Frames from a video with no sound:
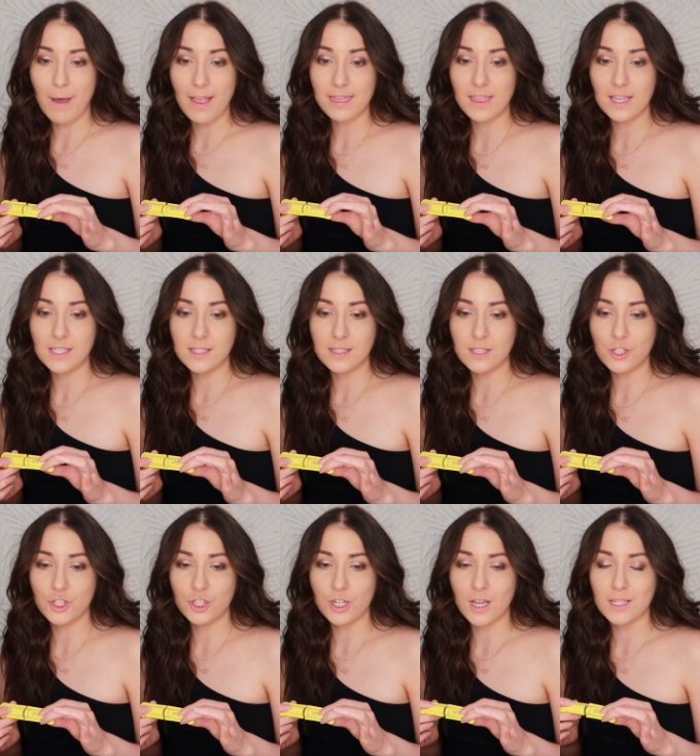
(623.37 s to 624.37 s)
but this
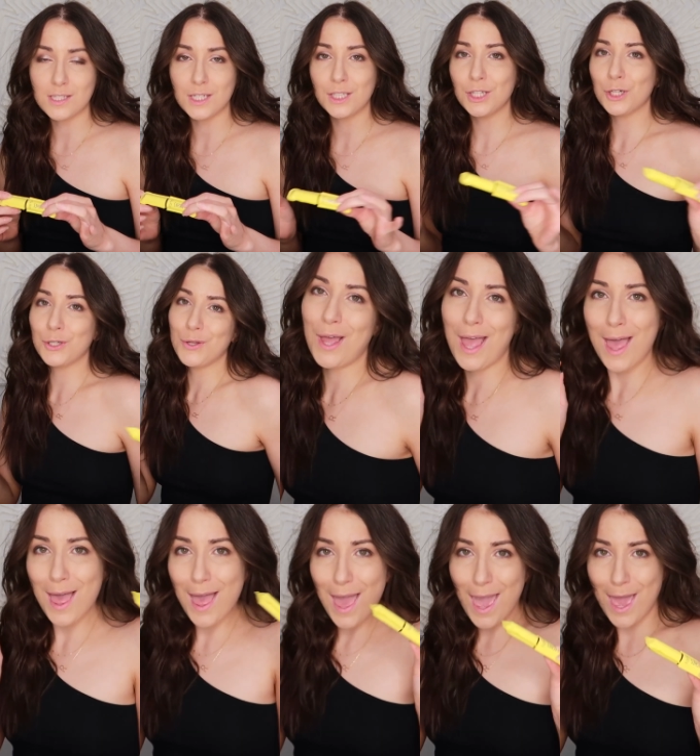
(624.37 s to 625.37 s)
is just a little
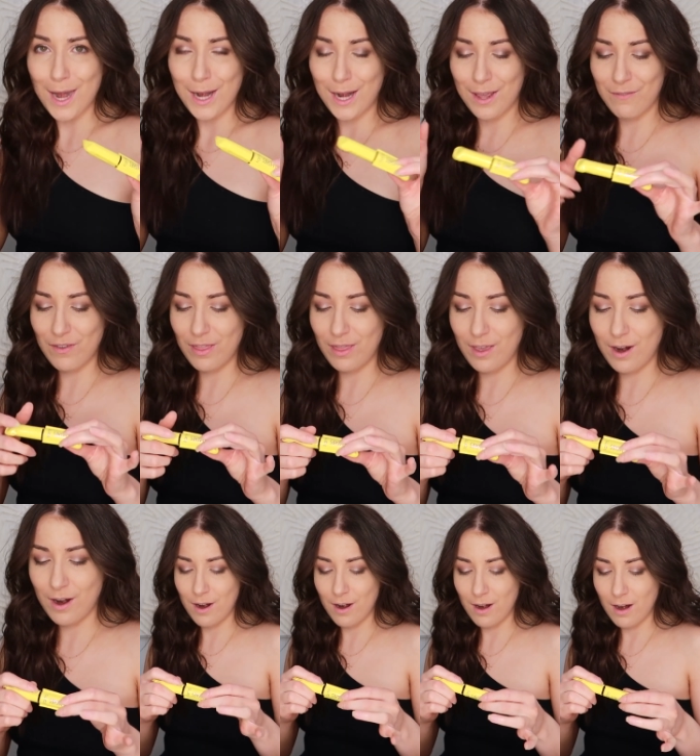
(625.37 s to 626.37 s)
additive in
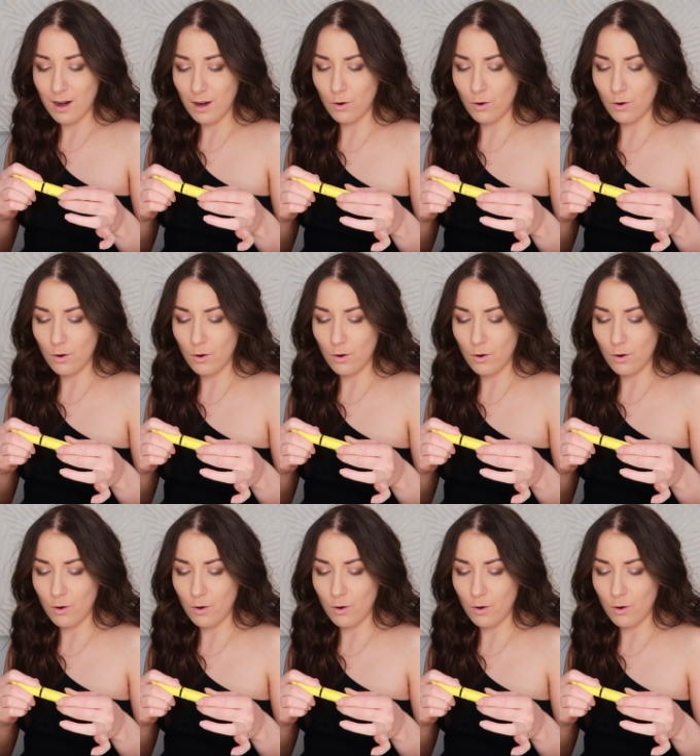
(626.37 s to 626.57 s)
there.